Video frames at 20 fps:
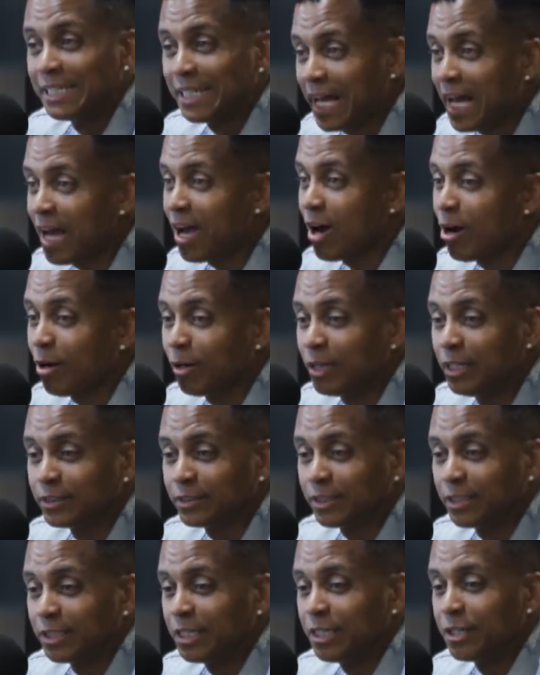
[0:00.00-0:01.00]
know? now
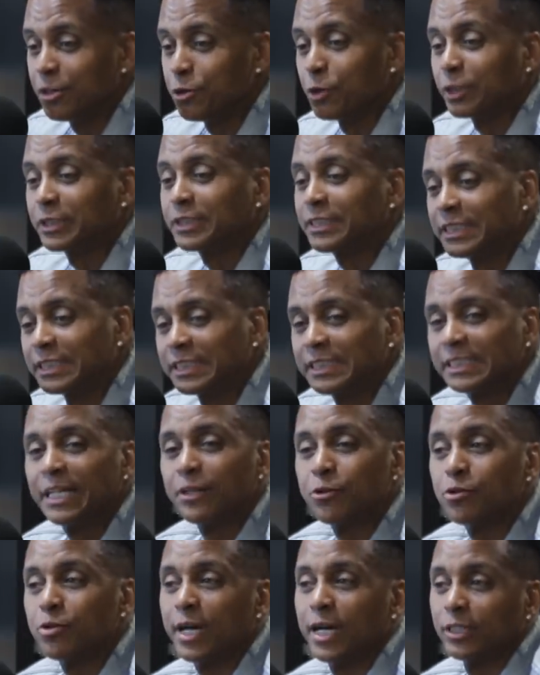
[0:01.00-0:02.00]
it's you. It seems
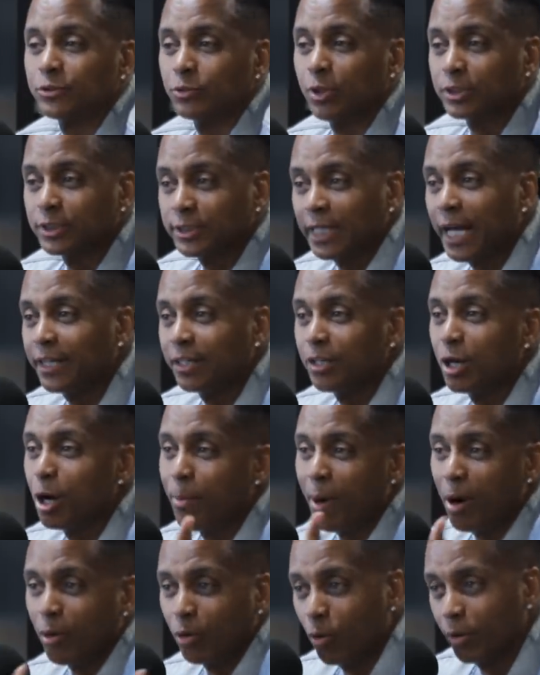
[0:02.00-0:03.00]
like you guys are excited
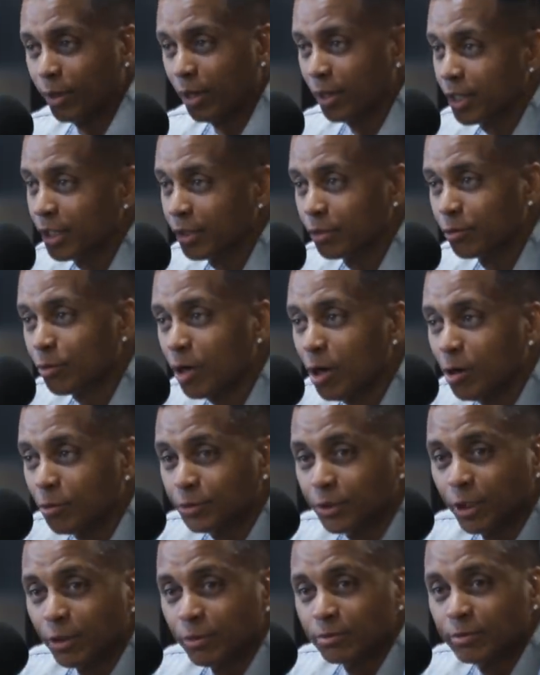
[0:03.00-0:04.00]
about going out hitting the road
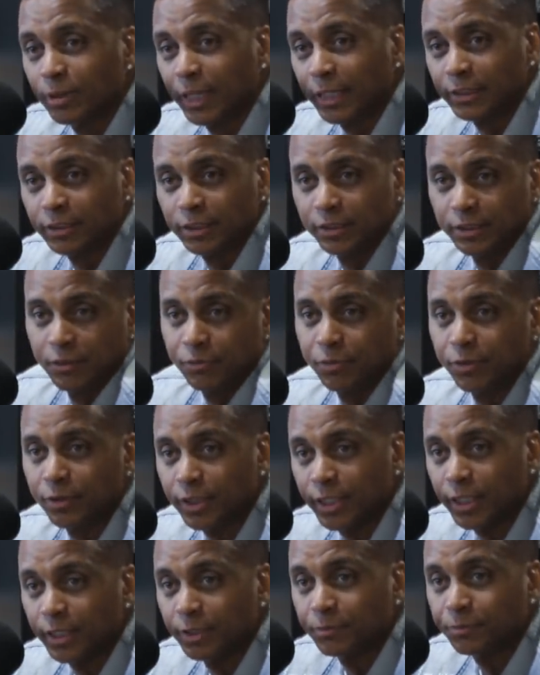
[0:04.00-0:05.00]
though. Like it's a different
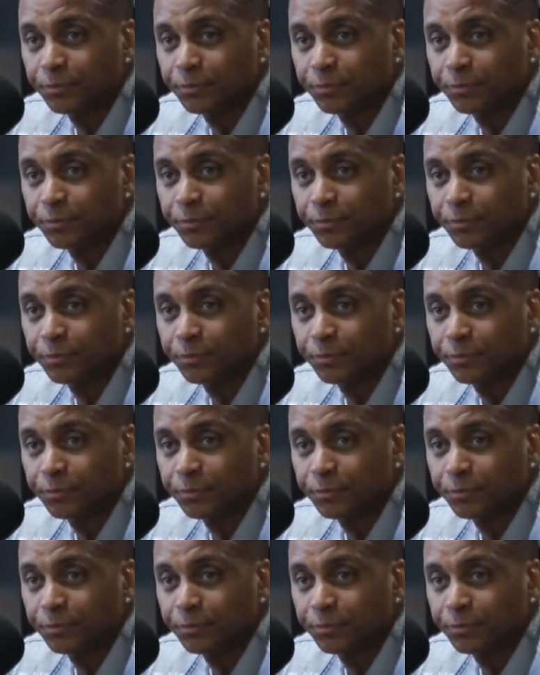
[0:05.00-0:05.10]
thing.